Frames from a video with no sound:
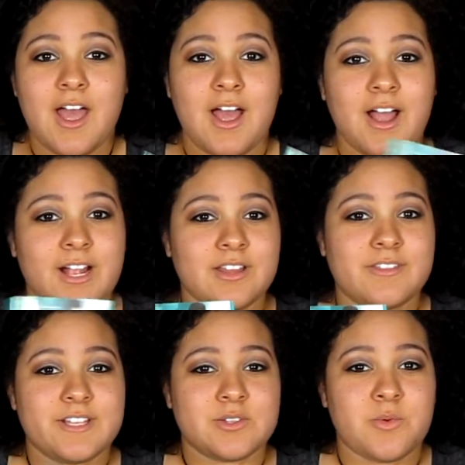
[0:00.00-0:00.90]
I got
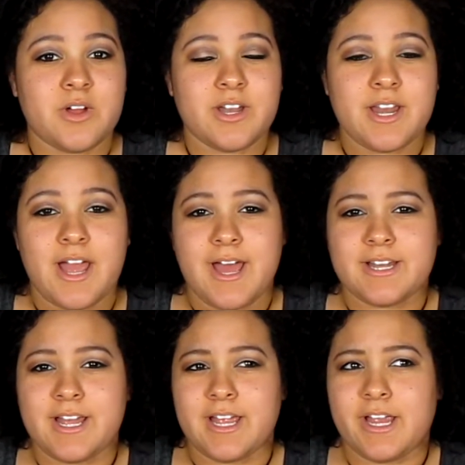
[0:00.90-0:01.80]
this one
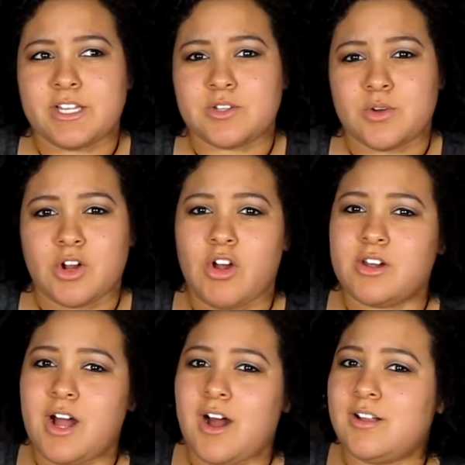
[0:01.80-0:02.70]
at a store
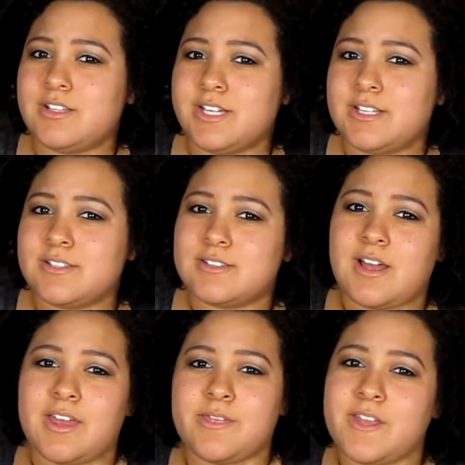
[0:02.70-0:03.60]
called Ollie's.
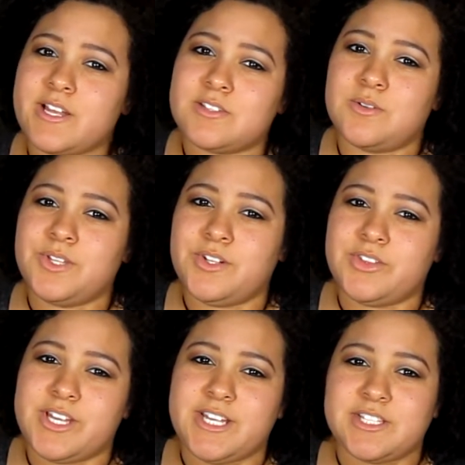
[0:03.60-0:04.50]
I think it's only on
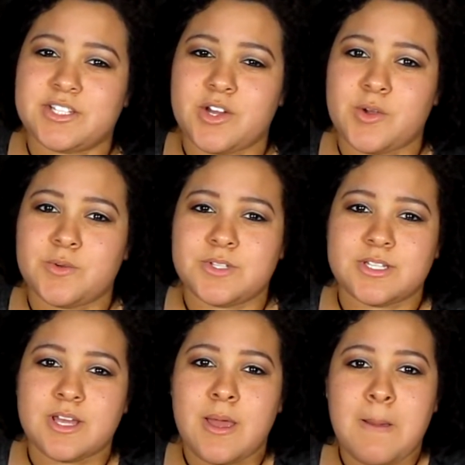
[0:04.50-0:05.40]
the East
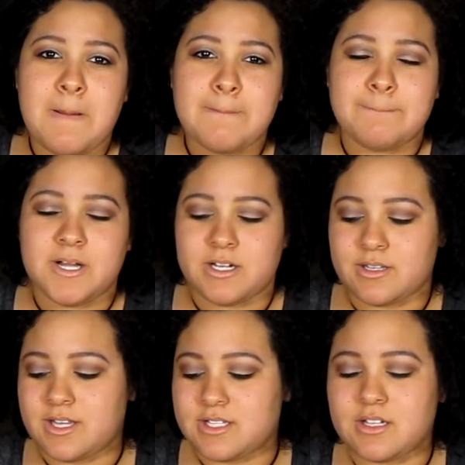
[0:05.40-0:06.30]
Coast,
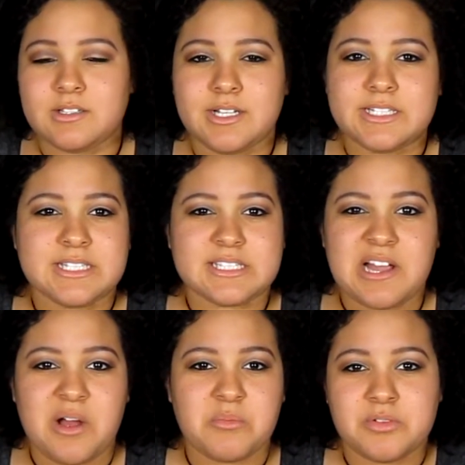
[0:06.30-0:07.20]
but they sell like
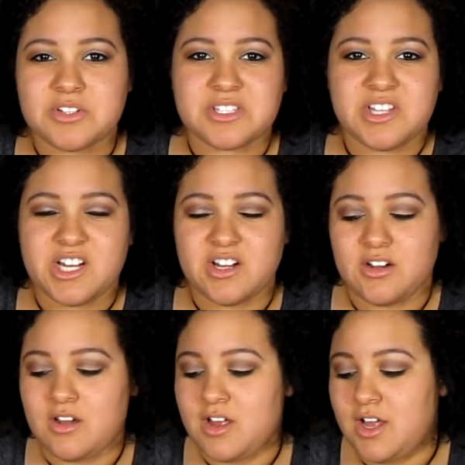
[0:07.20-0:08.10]
discount books
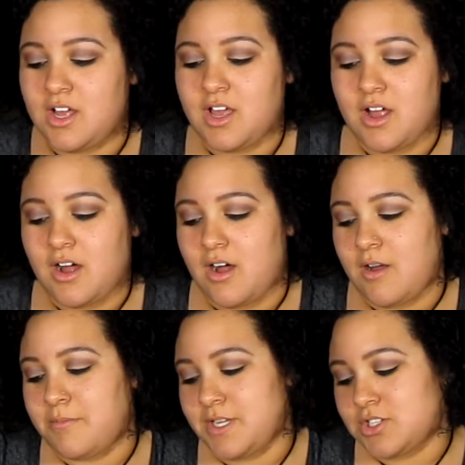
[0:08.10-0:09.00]
there.
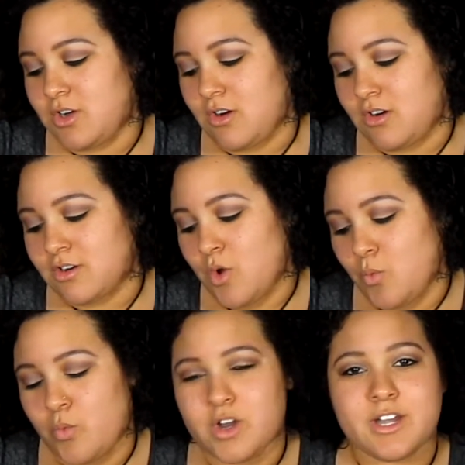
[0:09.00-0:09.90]
It's
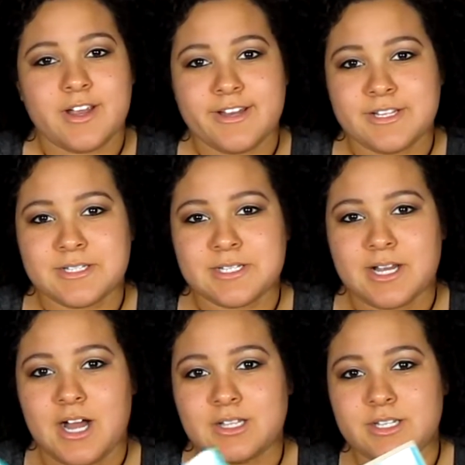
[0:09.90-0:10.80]
called One Night in
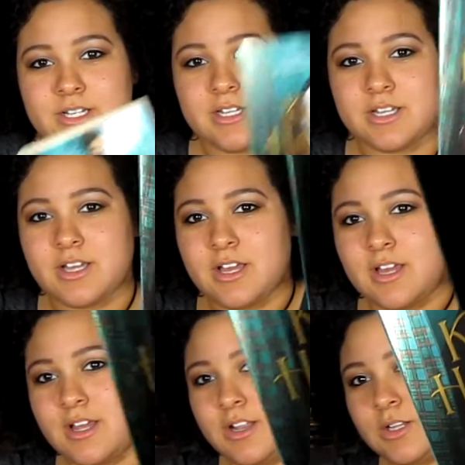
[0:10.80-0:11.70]
Scotland.
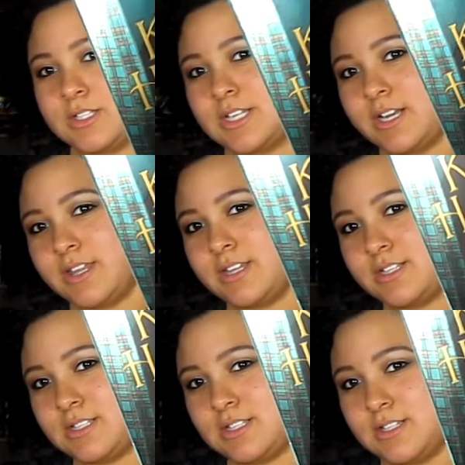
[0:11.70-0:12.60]
Looks like
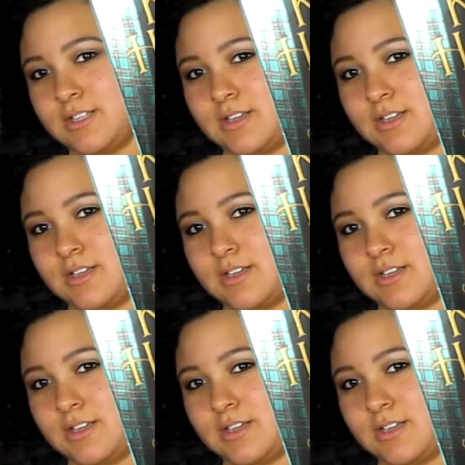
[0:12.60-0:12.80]
this.